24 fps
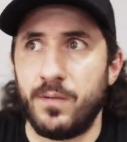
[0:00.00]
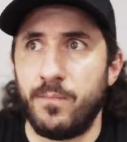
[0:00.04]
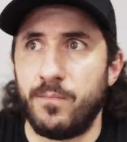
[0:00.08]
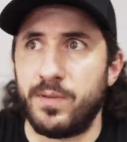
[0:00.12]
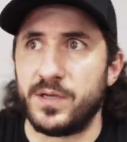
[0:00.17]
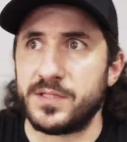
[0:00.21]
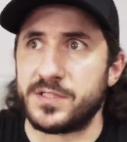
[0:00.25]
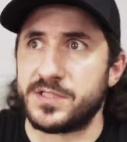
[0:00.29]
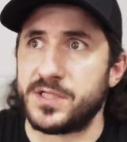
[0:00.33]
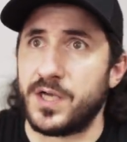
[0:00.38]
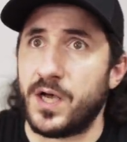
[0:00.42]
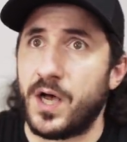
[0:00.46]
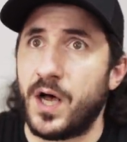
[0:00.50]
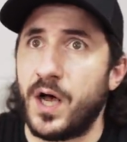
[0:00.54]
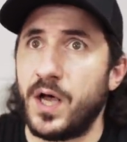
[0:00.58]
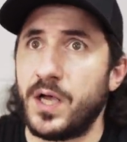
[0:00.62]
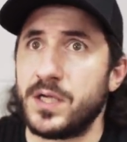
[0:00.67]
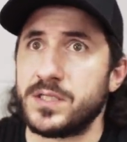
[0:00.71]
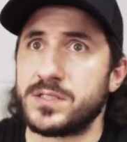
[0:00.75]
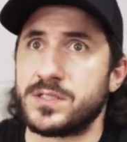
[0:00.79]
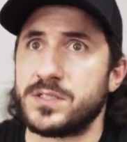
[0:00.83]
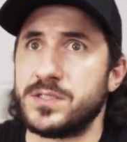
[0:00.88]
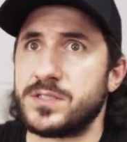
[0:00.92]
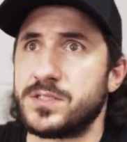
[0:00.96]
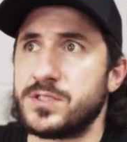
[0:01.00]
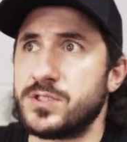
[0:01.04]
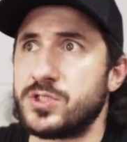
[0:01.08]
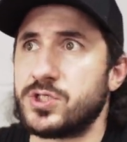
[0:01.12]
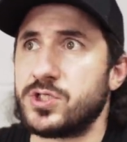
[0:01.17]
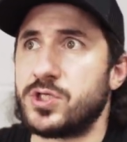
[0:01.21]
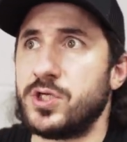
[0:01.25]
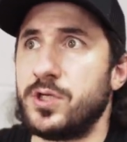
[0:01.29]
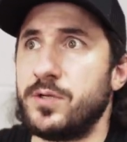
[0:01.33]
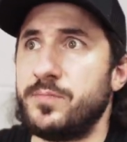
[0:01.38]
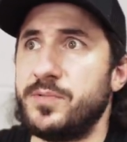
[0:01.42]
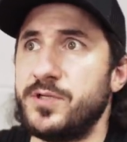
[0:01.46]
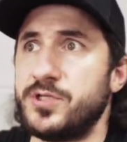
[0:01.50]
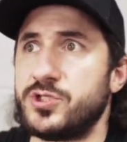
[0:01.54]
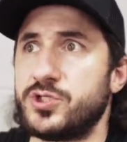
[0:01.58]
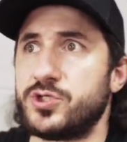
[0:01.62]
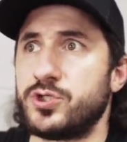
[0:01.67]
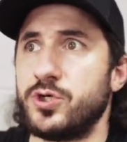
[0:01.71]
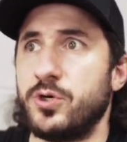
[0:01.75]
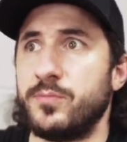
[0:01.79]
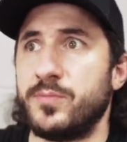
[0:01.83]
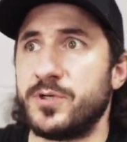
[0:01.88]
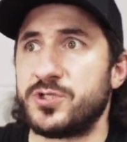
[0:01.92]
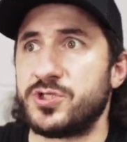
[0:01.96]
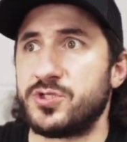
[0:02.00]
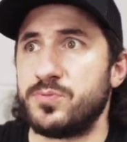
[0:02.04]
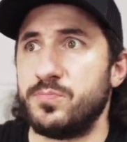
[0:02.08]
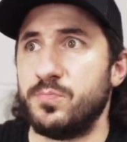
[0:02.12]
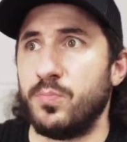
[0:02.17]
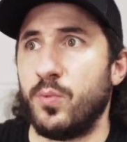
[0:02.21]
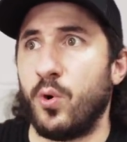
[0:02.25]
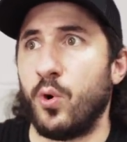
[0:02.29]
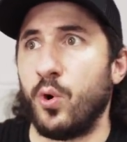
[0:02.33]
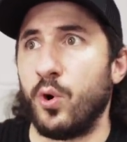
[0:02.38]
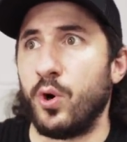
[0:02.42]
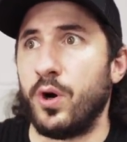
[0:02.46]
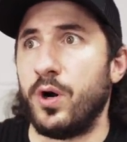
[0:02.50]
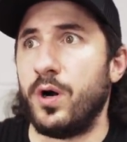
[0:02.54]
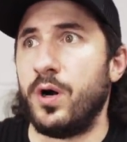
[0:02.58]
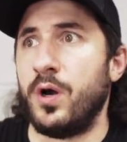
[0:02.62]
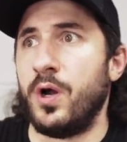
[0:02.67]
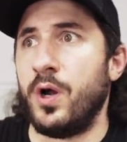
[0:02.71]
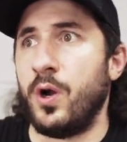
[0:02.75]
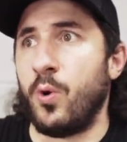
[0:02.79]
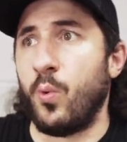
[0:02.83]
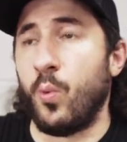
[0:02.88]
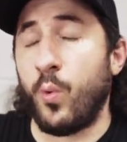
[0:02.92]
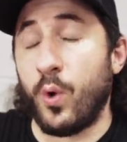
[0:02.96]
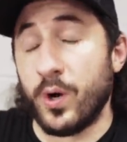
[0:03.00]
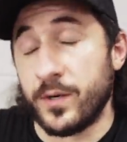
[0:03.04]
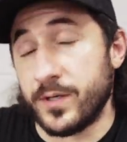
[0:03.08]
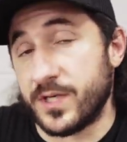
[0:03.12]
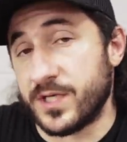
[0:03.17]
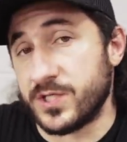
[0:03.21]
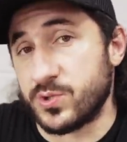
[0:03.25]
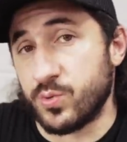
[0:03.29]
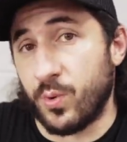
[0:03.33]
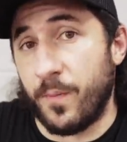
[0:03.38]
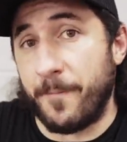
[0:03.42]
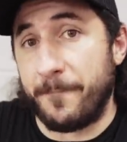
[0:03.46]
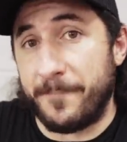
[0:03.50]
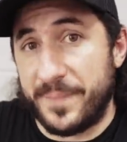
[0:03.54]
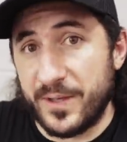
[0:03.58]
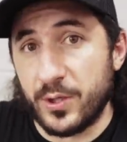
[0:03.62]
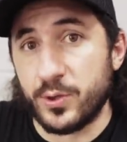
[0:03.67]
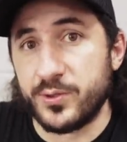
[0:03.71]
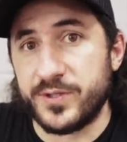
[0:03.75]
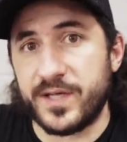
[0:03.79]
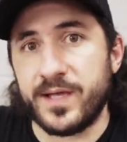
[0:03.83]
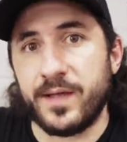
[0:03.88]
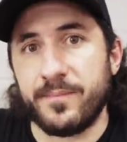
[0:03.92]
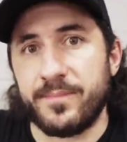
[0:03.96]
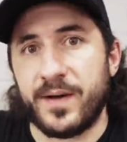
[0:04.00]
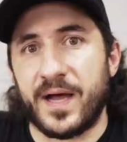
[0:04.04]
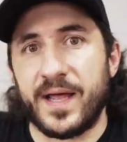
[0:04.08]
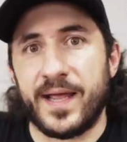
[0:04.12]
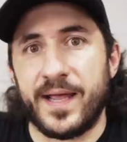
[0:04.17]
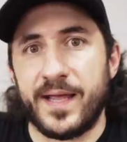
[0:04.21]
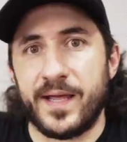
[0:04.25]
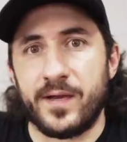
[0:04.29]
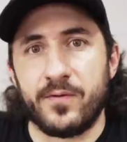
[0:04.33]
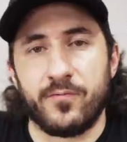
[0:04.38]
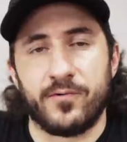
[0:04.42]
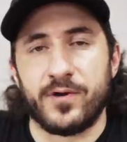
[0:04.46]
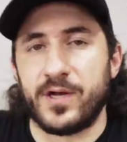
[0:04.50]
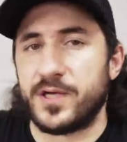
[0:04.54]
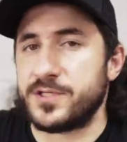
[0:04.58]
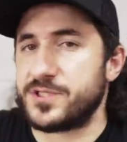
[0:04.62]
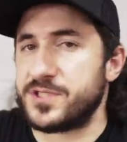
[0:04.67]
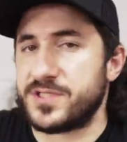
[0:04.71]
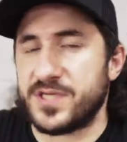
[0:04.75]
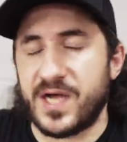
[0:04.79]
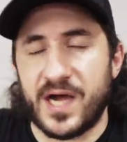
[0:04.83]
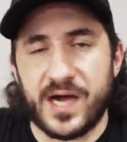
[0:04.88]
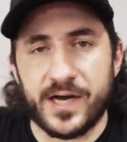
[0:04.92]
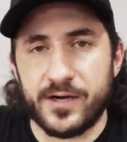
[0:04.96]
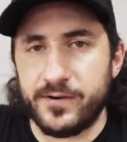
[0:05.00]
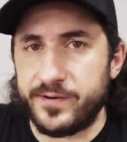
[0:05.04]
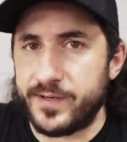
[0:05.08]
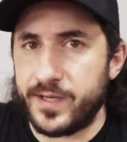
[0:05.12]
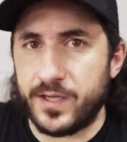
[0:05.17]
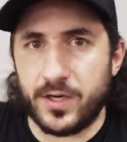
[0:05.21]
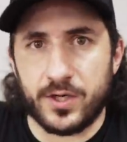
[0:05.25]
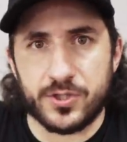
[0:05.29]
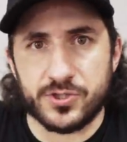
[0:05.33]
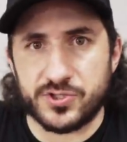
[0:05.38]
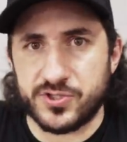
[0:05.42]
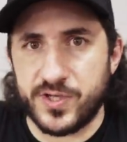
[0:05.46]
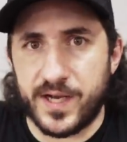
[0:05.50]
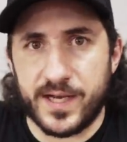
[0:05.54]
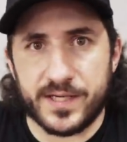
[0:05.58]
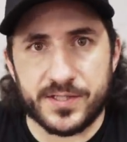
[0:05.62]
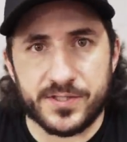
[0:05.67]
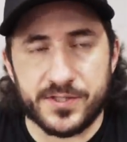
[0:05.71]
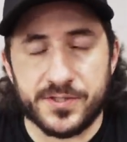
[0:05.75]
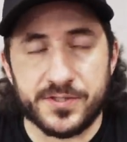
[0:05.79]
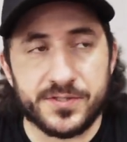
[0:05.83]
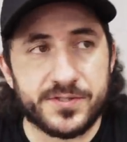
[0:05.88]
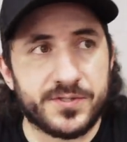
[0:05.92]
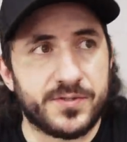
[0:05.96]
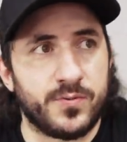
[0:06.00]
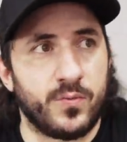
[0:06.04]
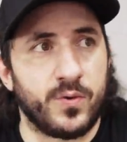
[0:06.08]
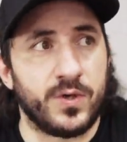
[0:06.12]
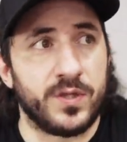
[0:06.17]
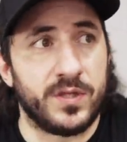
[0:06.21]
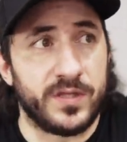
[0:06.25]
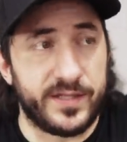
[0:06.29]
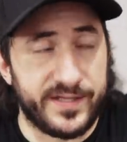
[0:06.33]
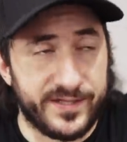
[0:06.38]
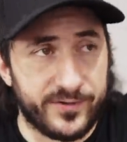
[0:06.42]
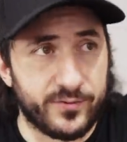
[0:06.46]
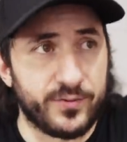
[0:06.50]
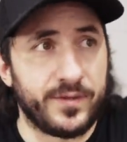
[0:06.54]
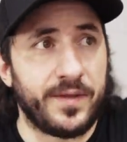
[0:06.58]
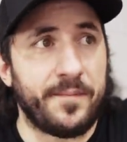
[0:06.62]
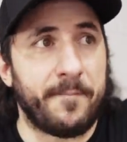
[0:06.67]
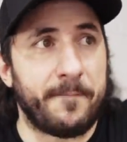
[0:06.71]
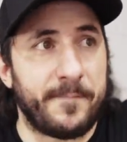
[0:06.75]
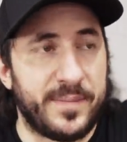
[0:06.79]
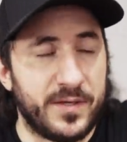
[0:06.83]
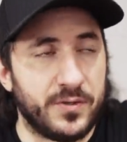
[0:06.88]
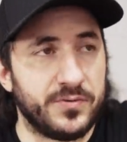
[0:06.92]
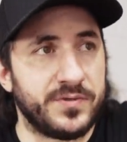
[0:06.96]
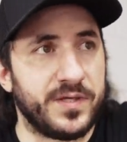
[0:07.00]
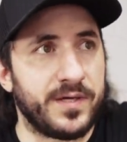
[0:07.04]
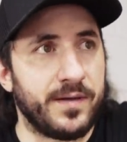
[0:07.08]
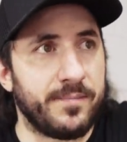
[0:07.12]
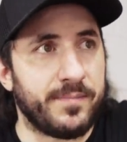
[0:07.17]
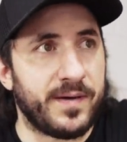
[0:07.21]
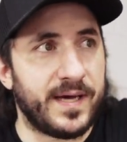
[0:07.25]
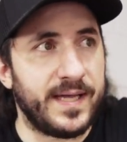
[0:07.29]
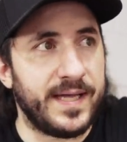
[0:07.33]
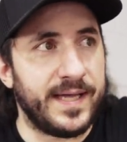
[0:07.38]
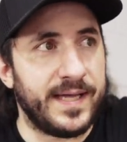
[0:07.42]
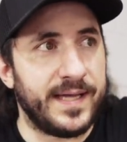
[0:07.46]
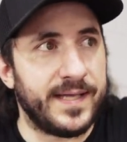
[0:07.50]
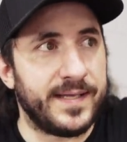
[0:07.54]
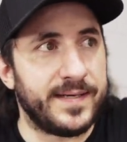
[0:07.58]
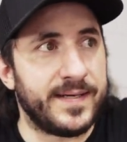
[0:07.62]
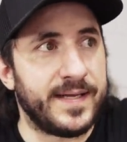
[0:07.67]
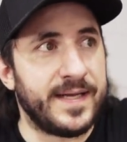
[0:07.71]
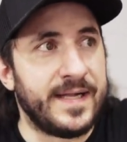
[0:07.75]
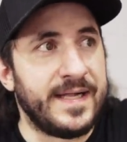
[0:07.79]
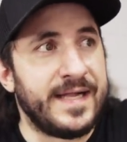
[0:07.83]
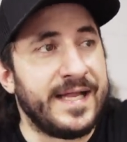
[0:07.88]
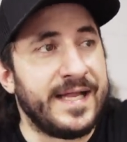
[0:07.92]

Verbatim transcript: But to us, this is gonna be so much more. One, because we're building it by hand. We're not just hiring contractors. We're literally building it by hand.